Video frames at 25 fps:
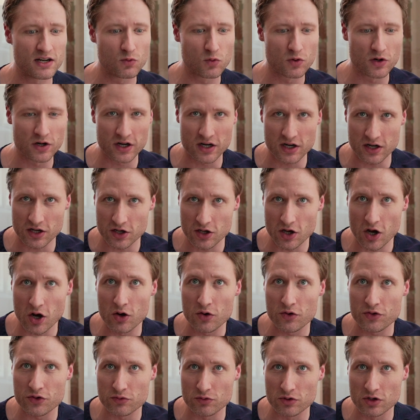We're going to
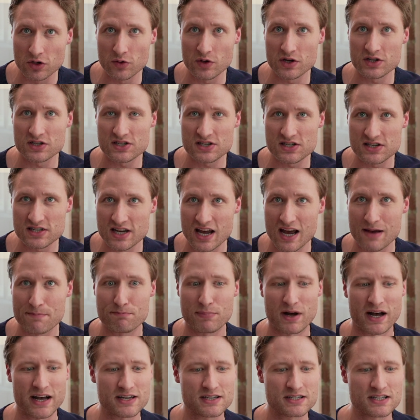go through it step
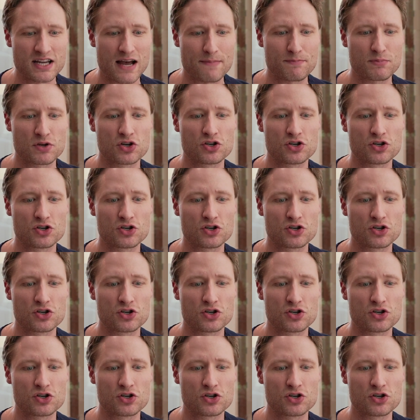by step